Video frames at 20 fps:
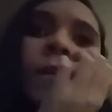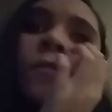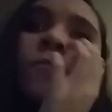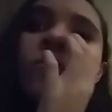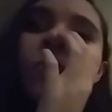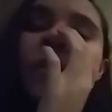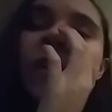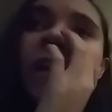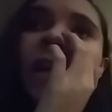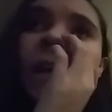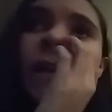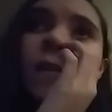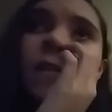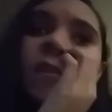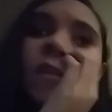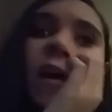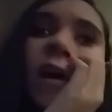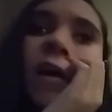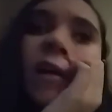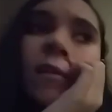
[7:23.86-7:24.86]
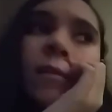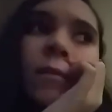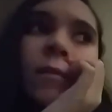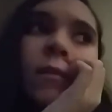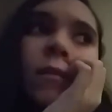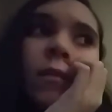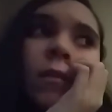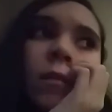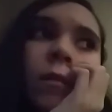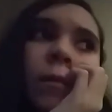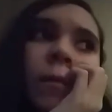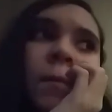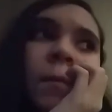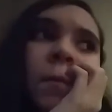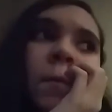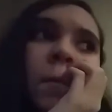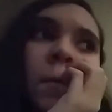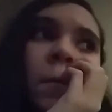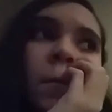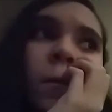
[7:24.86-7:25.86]
like really intense.
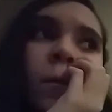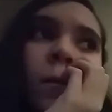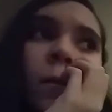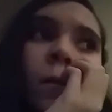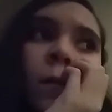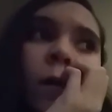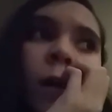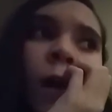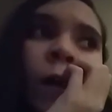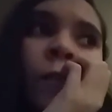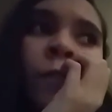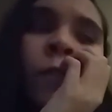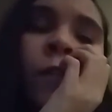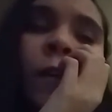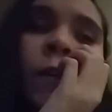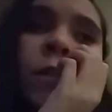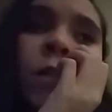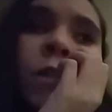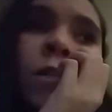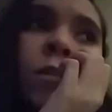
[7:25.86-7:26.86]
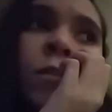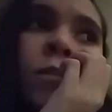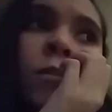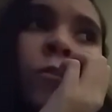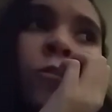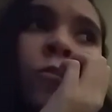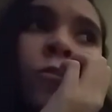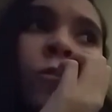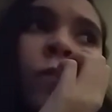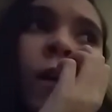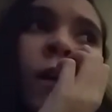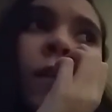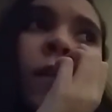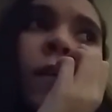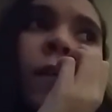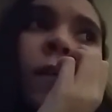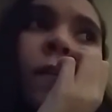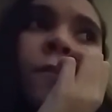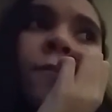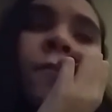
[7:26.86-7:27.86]
I feel like this school. I
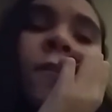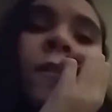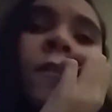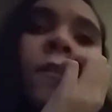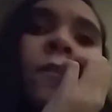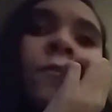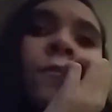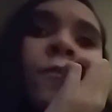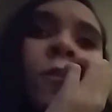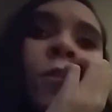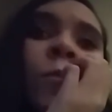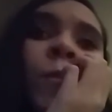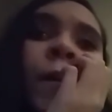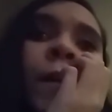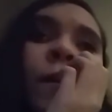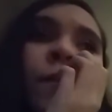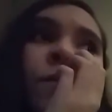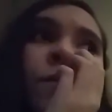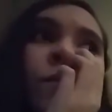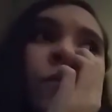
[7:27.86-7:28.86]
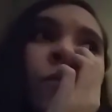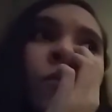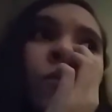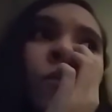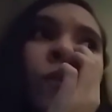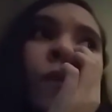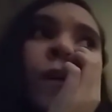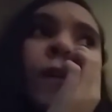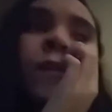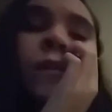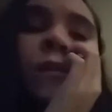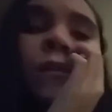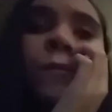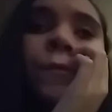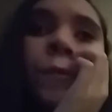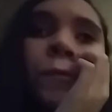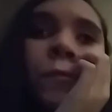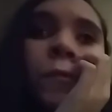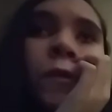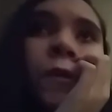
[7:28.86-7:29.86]
think I feel like the third week of school is gonna
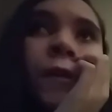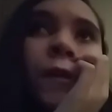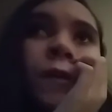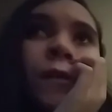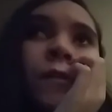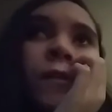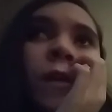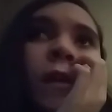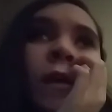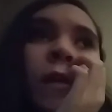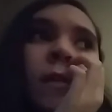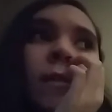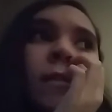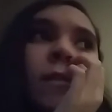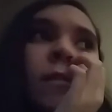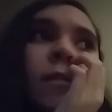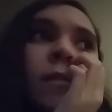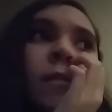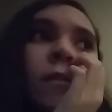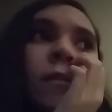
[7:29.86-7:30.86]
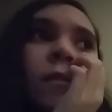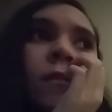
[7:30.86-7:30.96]
be really intense.